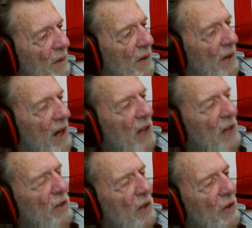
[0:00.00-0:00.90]
knocked
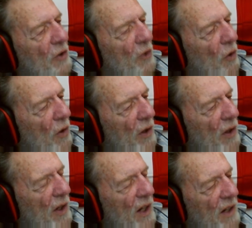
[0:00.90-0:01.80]
on the door,
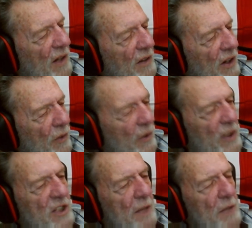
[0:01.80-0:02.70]
and their
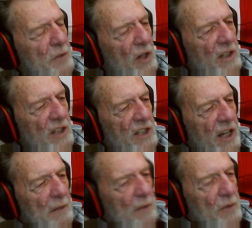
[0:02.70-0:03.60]
receptionist
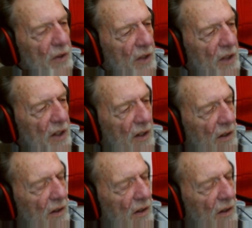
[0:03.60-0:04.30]
came to the